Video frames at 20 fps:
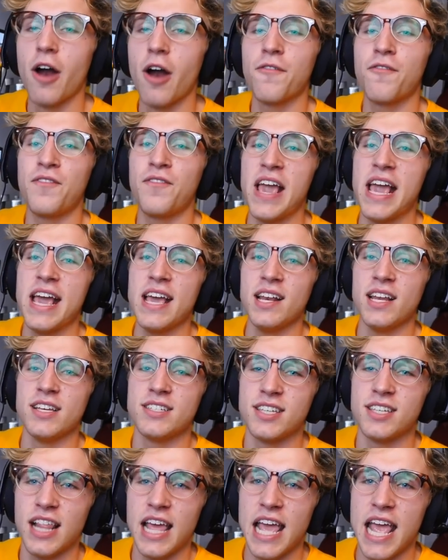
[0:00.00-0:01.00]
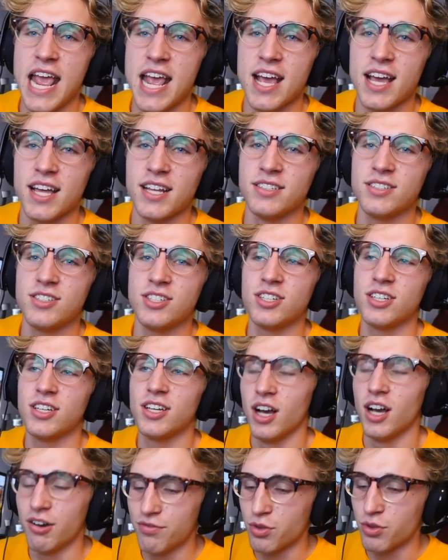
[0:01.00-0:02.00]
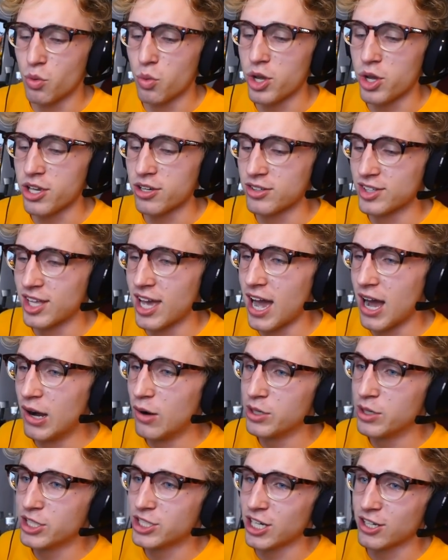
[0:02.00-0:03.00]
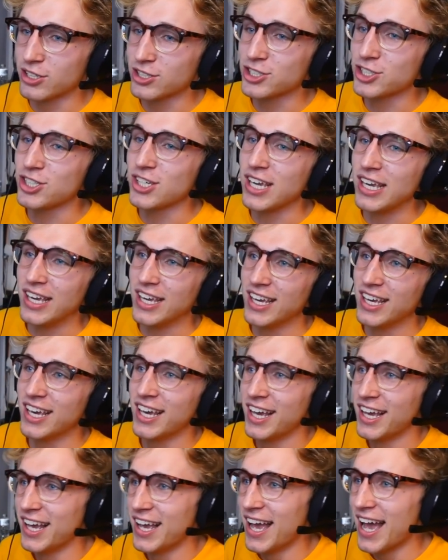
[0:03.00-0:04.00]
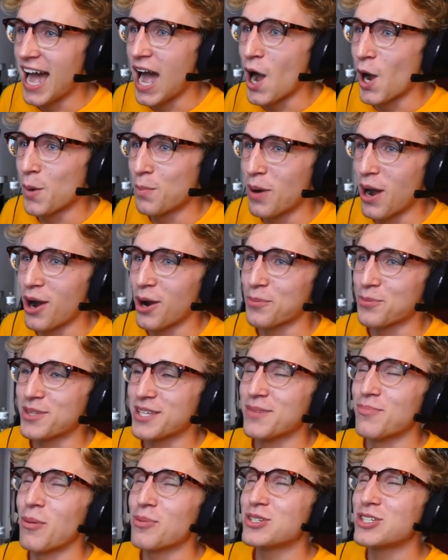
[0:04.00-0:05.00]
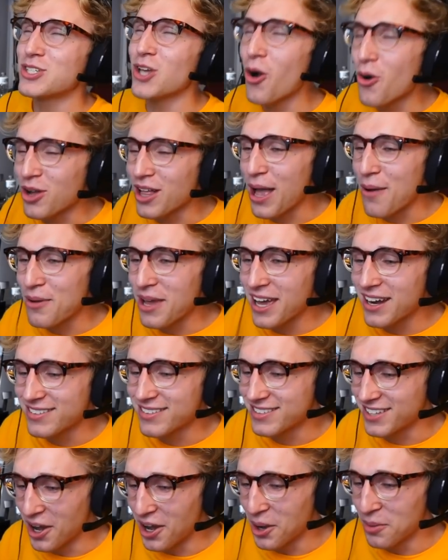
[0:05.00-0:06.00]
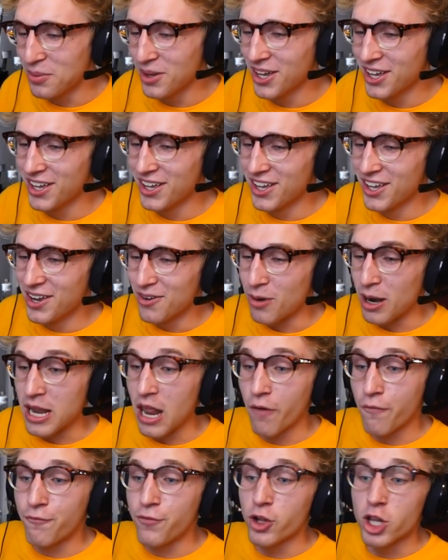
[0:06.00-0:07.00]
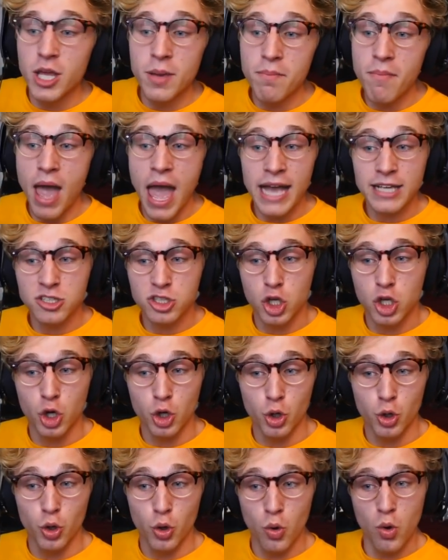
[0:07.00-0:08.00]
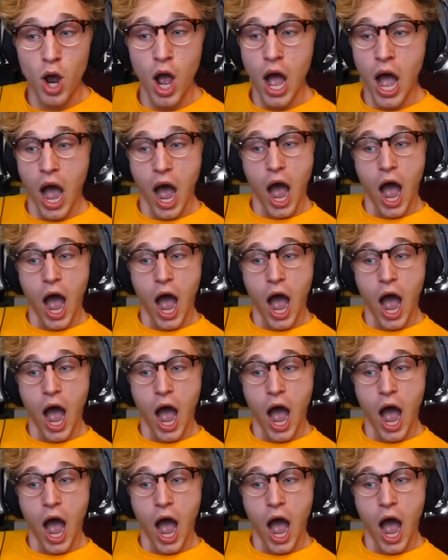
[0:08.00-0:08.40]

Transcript: our fate is in the hands of the wheel now. We shall see how we power up the team. I'm so glad we got a dub. Right now, fully maxed two.